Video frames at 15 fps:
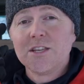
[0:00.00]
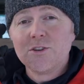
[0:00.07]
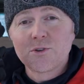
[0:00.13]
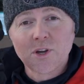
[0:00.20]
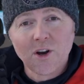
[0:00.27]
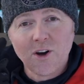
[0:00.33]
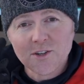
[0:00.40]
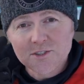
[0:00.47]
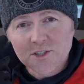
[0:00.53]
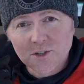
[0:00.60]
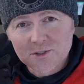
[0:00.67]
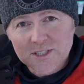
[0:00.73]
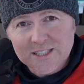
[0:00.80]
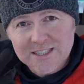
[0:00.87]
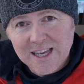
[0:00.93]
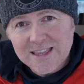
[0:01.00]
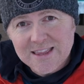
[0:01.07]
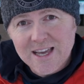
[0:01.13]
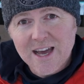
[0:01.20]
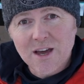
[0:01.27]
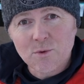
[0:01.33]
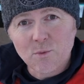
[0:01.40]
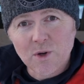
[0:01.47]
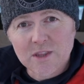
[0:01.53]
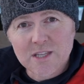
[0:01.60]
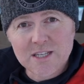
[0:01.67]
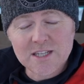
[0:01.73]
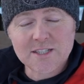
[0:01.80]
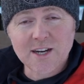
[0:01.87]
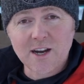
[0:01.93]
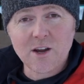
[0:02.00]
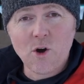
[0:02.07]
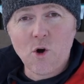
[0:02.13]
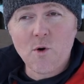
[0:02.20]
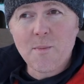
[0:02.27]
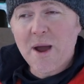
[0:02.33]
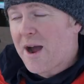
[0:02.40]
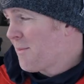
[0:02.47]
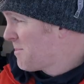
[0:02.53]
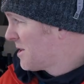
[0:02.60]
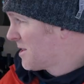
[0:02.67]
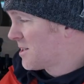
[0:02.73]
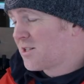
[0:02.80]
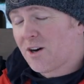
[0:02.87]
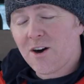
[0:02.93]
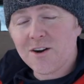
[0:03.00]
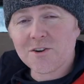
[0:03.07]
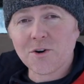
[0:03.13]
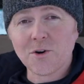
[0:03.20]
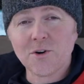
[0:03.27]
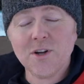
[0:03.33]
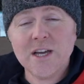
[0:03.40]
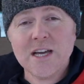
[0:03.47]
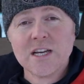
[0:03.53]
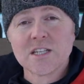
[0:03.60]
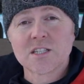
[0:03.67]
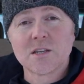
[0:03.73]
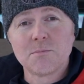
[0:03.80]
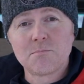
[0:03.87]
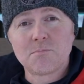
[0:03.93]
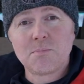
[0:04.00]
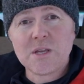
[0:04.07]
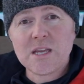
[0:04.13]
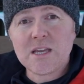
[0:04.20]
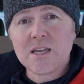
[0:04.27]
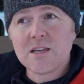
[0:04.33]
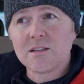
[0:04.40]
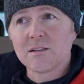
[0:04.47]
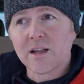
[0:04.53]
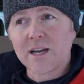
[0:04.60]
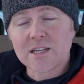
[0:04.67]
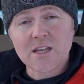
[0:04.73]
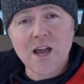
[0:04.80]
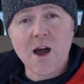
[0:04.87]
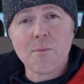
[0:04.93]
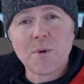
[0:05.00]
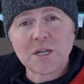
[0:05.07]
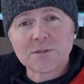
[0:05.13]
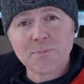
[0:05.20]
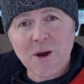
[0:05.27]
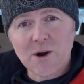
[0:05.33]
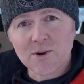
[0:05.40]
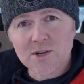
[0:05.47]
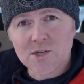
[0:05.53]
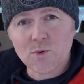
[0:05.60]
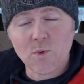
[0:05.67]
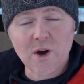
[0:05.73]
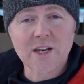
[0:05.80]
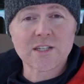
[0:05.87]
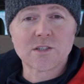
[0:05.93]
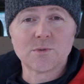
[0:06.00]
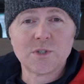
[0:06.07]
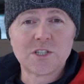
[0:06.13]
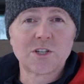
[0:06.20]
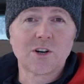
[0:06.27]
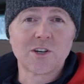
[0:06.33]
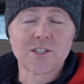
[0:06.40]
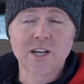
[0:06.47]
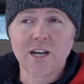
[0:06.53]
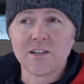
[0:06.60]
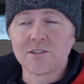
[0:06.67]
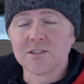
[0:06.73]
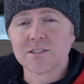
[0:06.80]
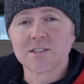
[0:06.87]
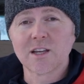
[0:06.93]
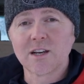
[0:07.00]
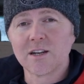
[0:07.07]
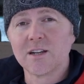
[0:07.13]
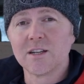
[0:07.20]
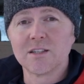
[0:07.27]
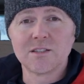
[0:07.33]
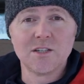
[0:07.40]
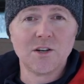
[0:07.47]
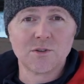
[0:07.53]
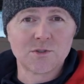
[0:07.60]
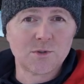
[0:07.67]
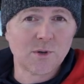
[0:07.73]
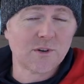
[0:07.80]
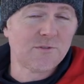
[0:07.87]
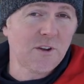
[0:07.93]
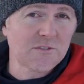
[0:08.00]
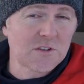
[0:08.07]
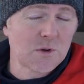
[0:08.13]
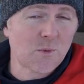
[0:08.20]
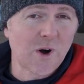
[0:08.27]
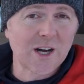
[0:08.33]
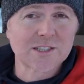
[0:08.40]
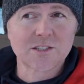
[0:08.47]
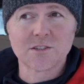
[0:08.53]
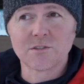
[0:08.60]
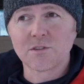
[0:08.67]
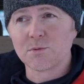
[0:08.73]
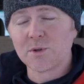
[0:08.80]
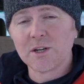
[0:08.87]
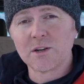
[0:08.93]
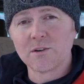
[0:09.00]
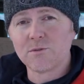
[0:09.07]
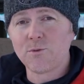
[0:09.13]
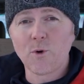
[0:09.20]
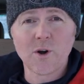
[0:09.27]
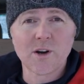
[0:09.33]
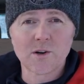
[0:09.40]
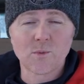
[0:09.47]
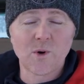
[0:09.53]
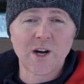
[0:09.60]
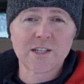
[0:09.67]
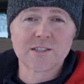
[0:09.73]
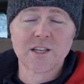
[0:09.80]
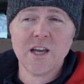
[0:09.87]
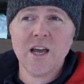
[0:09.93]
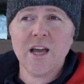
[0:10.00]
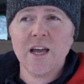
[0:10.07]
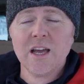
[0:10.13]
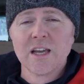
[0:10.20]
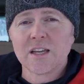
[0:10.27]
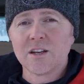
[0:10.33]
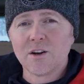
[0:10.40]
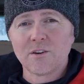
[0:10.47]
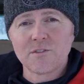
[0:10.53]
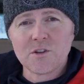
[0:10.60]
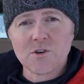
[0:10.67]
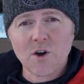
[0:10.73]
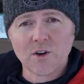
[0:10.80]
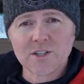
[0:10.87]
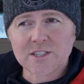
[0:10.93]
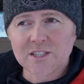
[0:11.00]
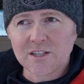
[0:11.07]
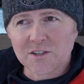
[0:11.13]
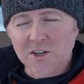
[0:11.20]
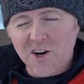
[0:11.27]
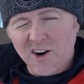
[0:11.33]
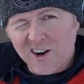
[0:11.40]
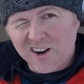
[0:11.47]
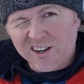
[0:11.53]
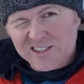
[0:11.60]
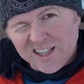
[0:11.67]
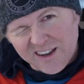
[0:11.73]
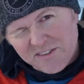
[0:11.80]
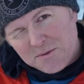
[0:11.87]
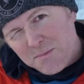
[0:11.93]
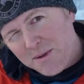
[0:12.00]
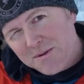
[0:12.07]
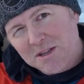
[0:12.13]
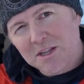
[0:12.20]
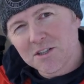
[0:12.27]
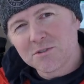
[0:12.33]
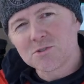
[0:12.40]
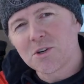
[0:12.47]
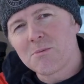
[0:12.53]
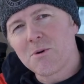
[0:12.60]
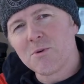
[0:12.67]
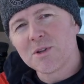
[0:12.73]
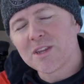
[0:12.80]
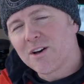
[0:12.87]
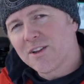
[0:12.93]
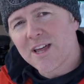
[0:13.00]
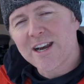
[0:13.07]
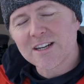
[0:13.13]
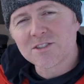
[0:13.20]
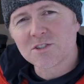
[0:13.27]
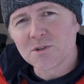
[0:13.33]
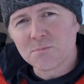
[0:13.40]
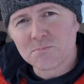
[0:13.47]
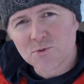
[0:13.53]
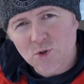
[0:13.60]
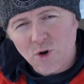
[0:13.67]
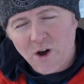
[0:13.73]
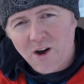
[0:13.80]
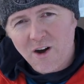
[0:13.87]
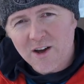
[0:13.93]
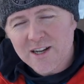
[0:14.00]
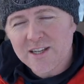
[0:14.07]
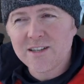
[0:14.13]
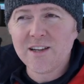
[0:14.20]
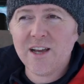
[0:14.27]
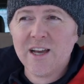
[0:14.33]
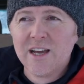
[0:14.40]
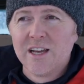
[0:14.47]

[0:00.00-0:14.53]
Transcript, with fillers: you can also set that with the DJI home app and the dongle to be like how much power do you want it to recharge at you can set it at you know 250 watts or 300 400 watts you know if you notice that your car is having maybe a little trouble with all that extra draw on it